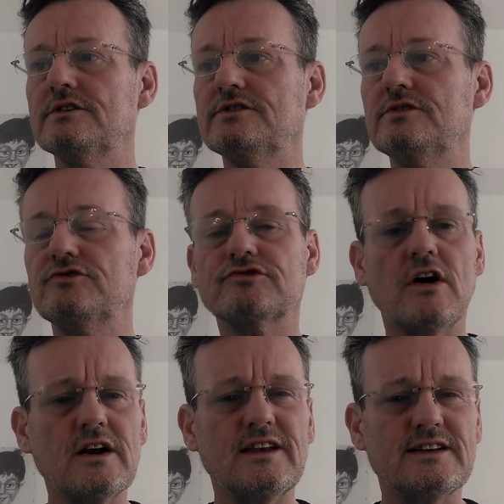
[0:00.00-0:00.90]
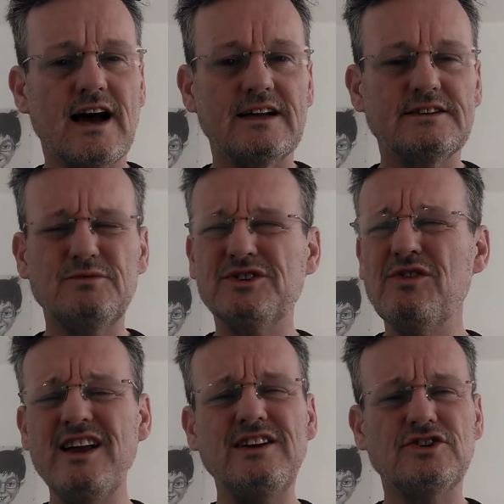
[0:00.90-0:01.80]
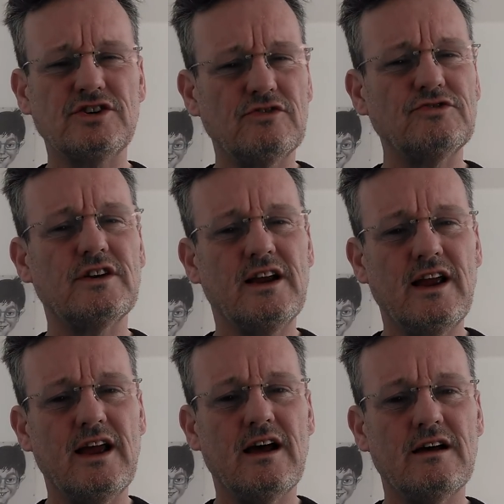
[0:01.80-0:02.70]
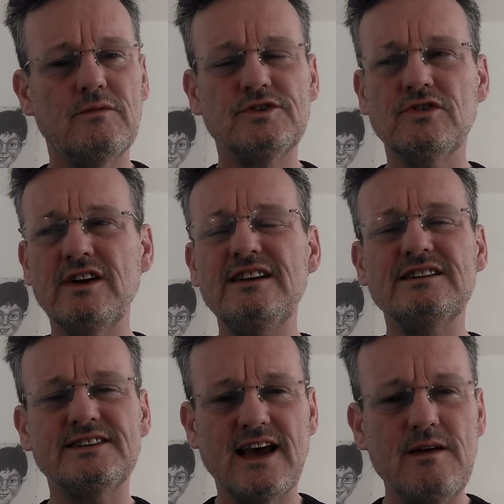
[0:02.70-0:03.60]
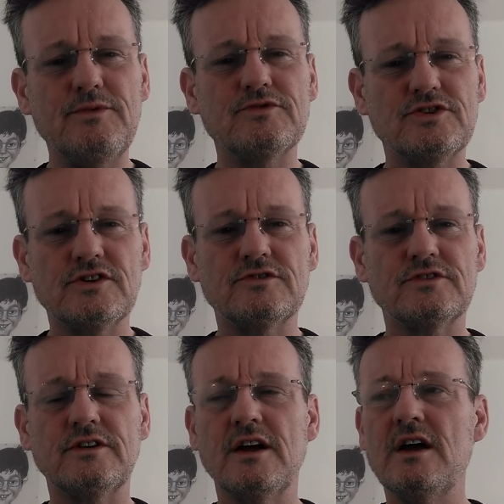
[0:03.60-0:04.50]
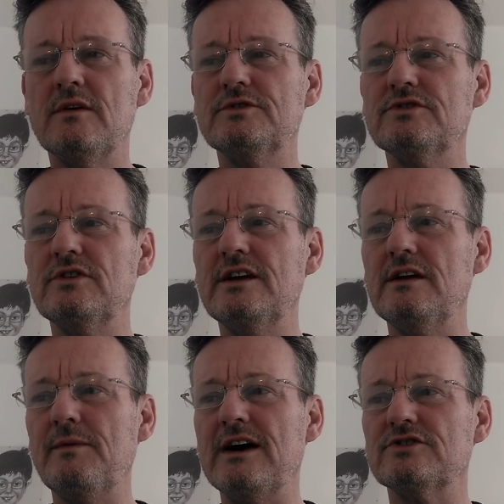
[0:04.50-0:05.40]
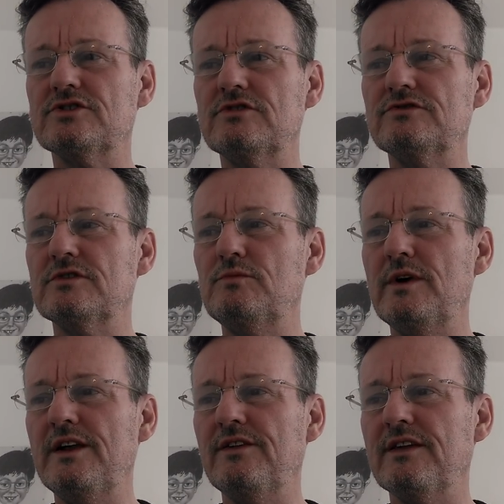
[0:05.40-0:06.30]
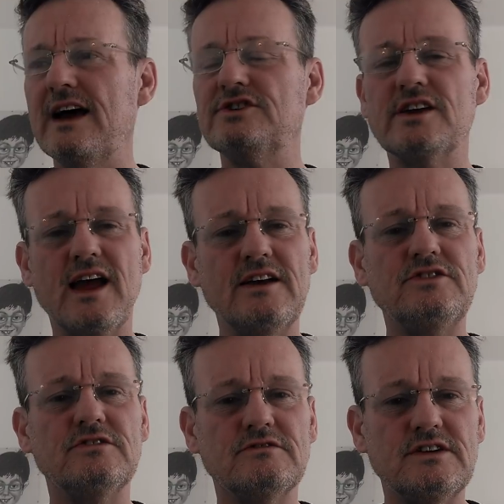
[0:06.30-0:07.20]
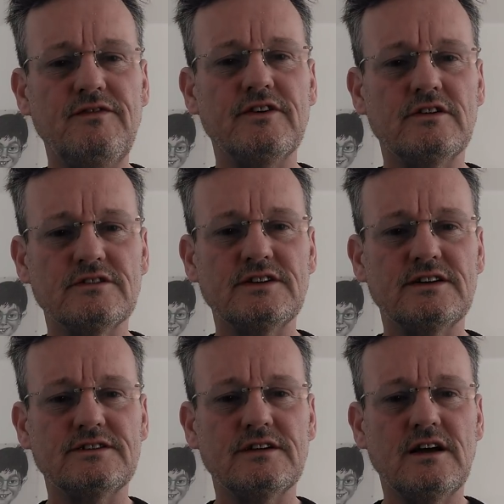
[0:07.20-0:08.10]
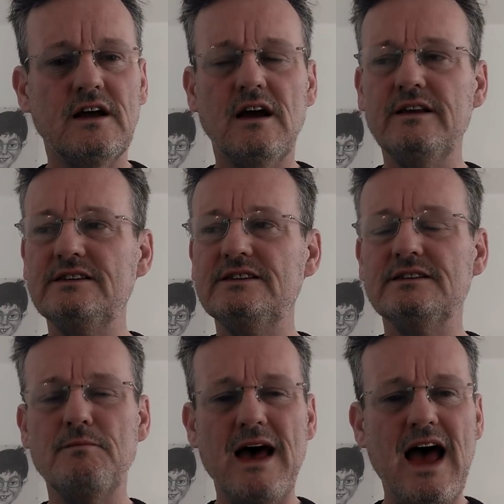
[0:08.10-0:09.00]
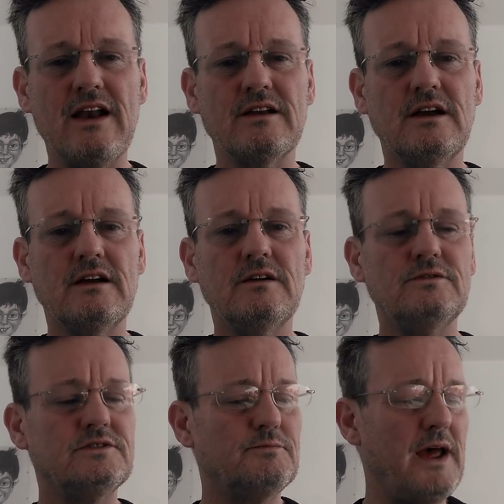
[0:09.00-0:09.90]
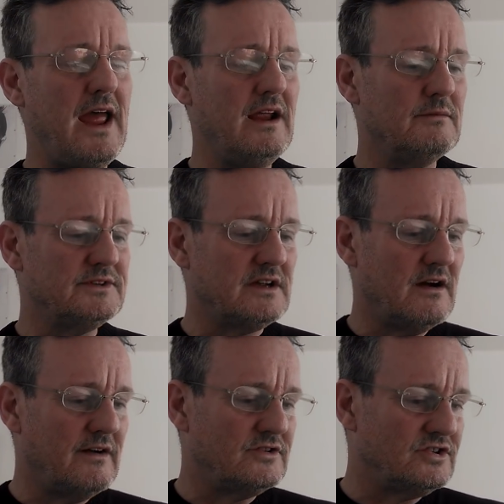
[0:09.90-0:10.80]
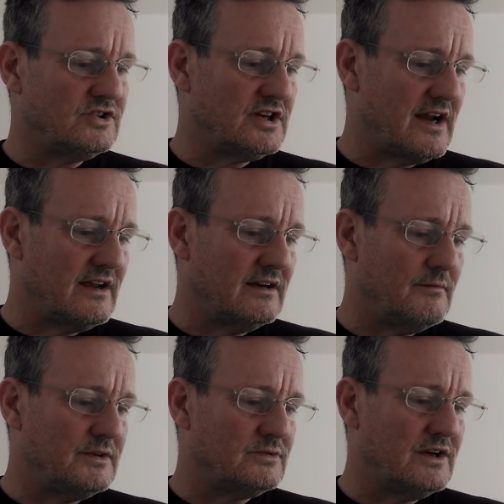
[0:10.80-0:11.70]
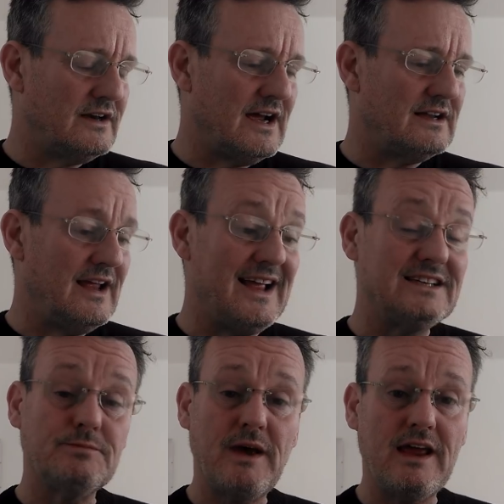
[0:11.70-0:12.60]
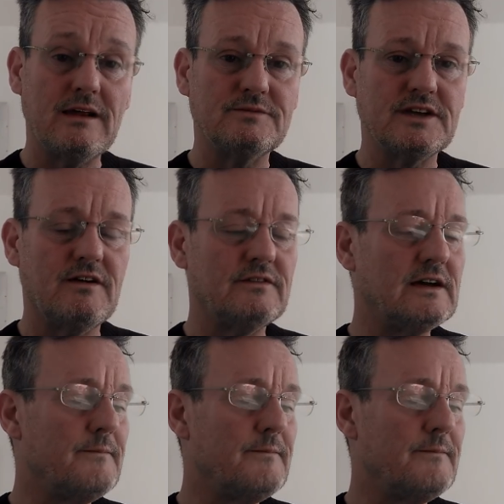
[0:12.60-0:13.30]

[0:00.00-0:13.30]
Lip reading: to troglodytes. We're talking children here. We're talking disabled children. We're talking about children with educational difficulties. And this is a man who's paying himself, I was just checking, between nine, he is paying himself